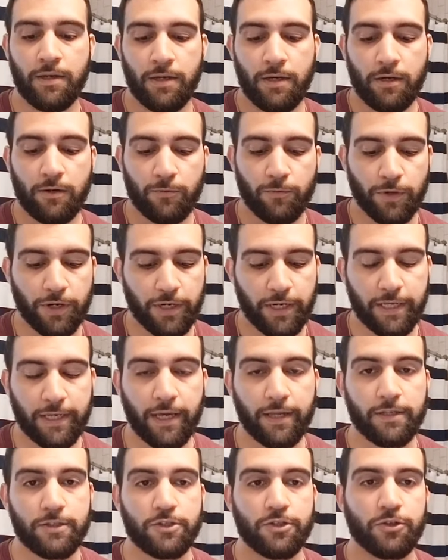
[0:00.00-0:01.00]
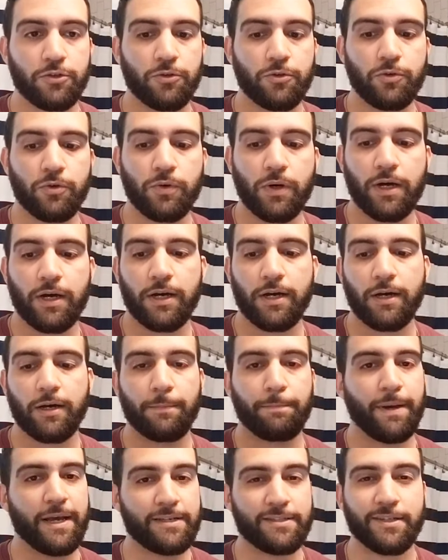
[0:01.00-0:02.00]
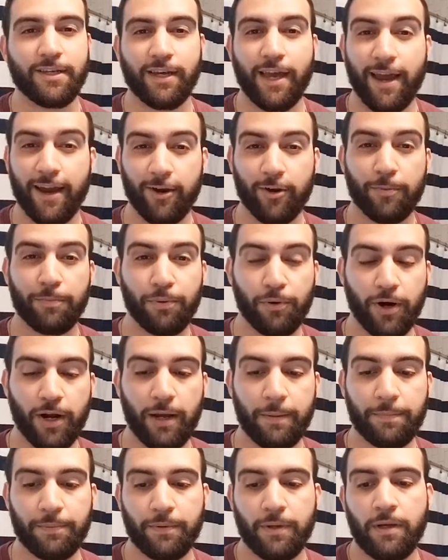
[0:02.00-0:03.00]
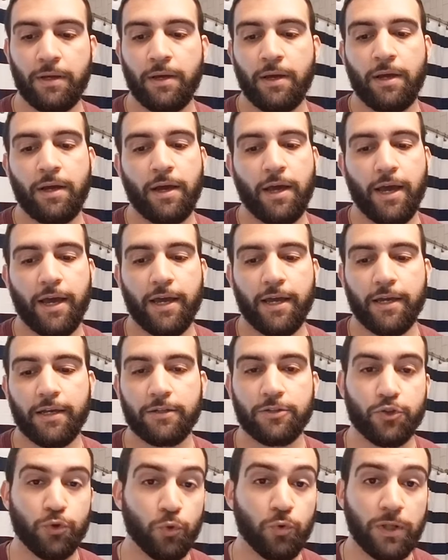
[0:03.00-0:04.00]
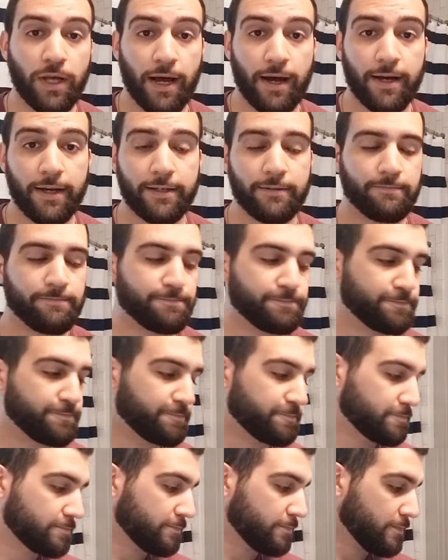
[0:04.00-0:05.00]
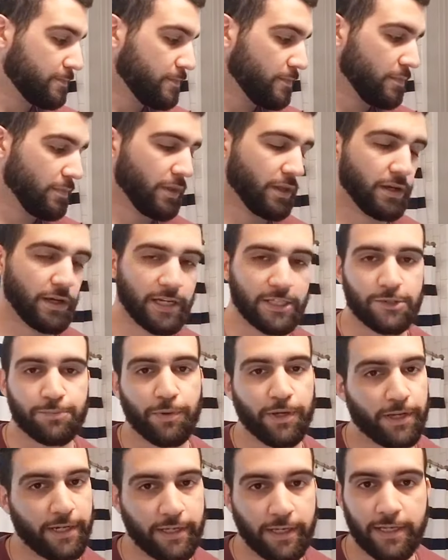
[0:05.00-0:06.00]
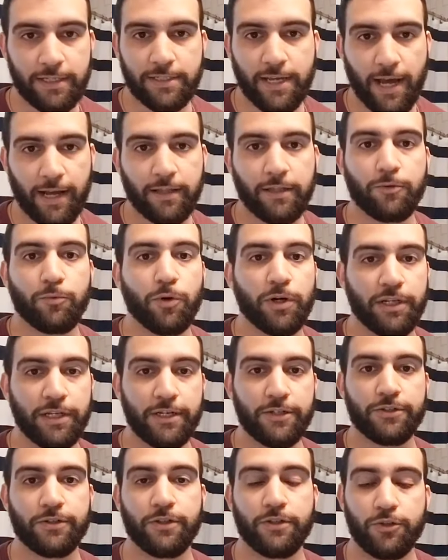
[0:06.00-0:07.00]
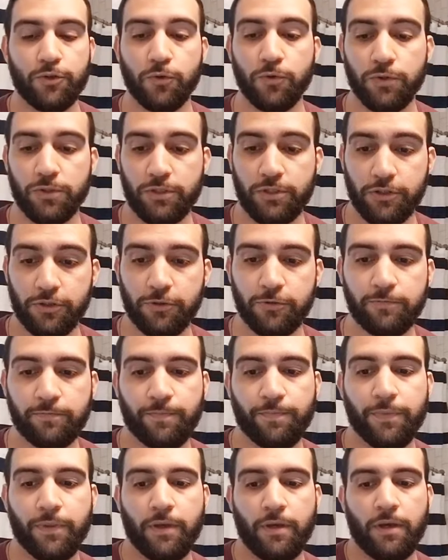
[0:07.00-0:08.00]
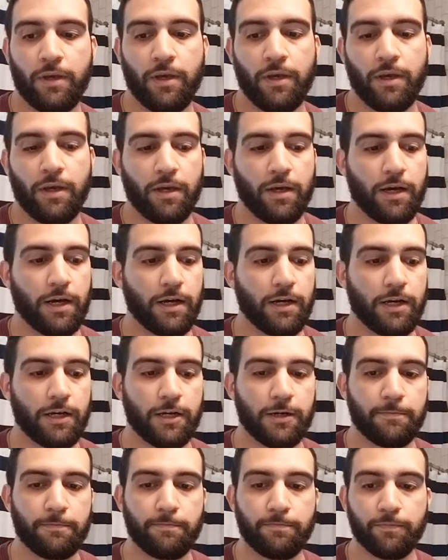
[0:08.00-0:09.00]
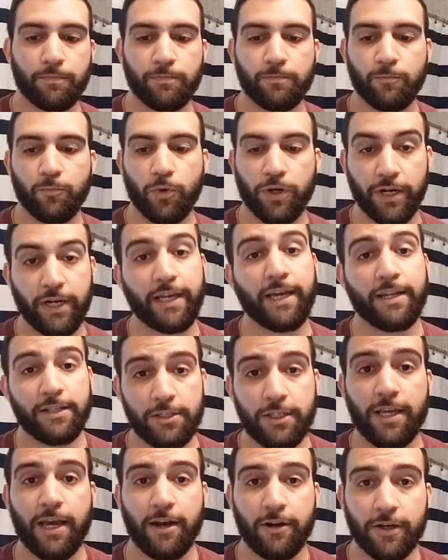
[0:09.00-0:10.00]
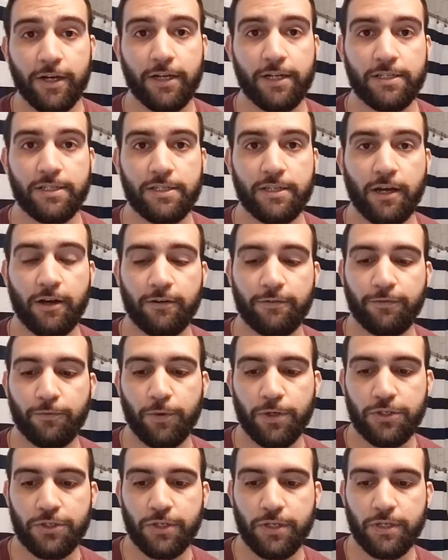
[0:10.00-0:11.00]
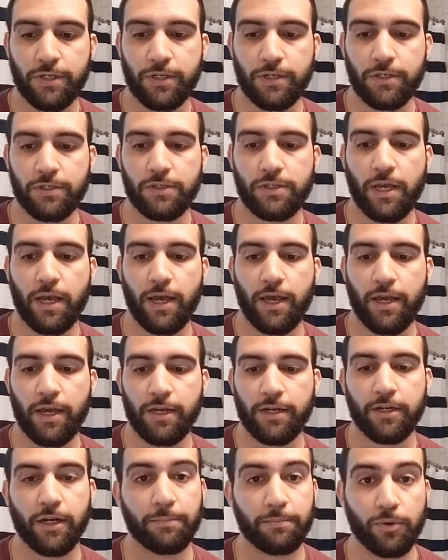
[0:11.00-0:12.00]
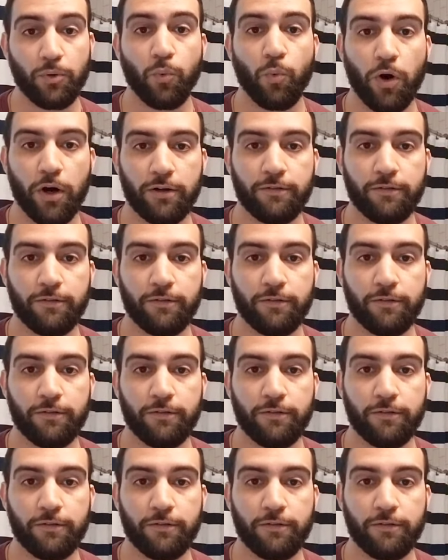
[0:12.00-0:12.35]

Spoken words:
We're going to get into a basic hair prep and tool guide, explaining exactly what each of the tools do. We're going to get into the haircut itself, which is a number 1